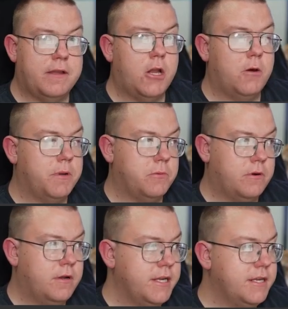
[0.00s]
of people would
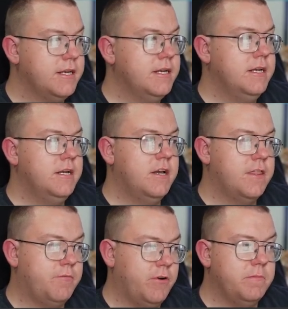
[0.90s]
like. The
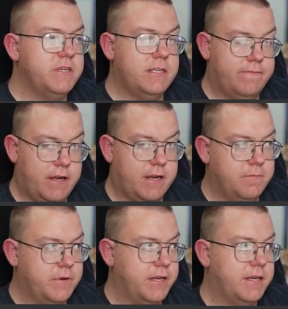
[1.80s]
problem is Fat
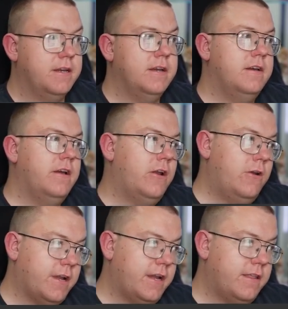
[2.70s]
Company.
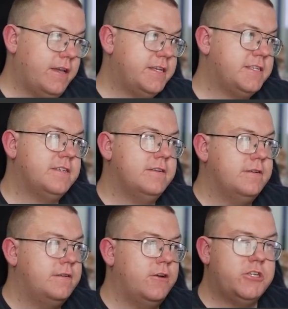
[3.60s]
Looking at this,
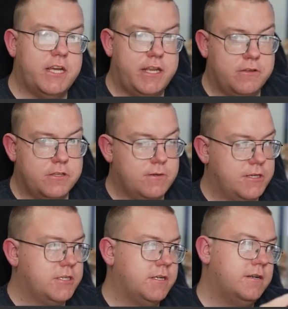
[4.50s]
no shading on the
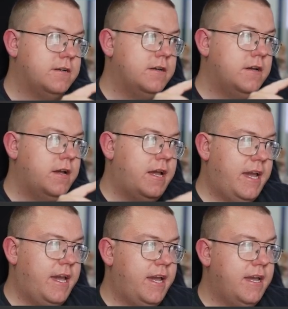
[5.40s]
sweatshirt,
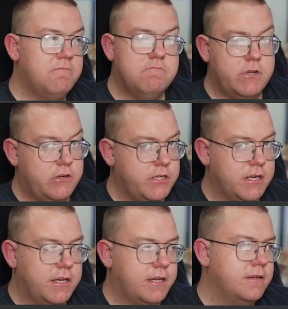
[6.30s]
hair, no
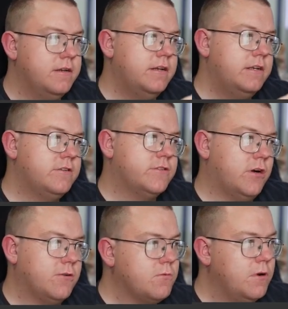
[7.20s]
shading,
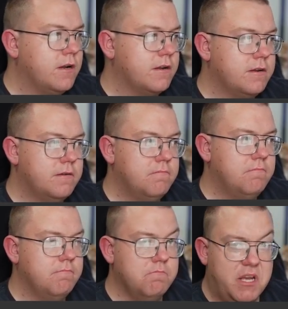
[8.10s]
sculpt work,
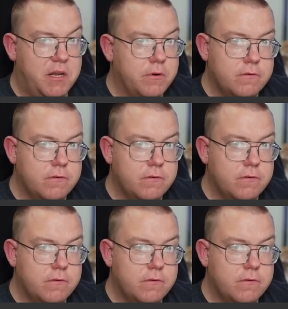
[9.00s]
minimal.